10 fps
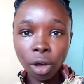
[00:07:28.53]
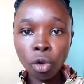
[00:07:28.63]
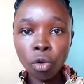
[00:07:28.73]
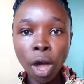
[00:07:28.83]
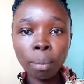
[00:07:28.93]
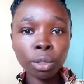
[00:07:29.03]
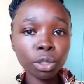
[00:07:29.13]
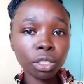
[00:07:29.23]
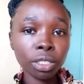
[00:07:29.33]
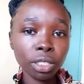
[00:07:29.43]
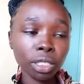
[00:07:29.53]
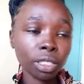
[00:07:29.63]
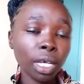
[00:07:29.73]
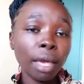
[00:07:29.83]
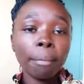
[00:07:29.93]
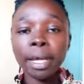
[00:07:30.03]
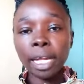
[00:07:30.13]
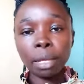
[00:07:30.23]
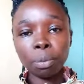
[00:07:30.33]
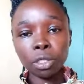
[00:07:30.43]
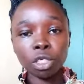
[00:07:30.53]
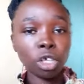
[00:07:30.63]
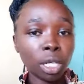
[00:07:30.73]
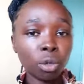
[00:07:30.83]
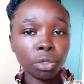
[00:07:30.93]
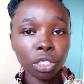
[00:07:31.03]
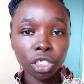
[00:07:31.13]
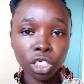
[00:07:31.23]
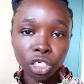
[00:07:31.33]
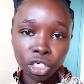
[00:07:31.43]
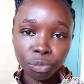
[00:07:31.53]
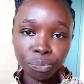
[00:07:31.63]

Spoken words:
oh, I'm not rich. Michele Ponte, you are now rich.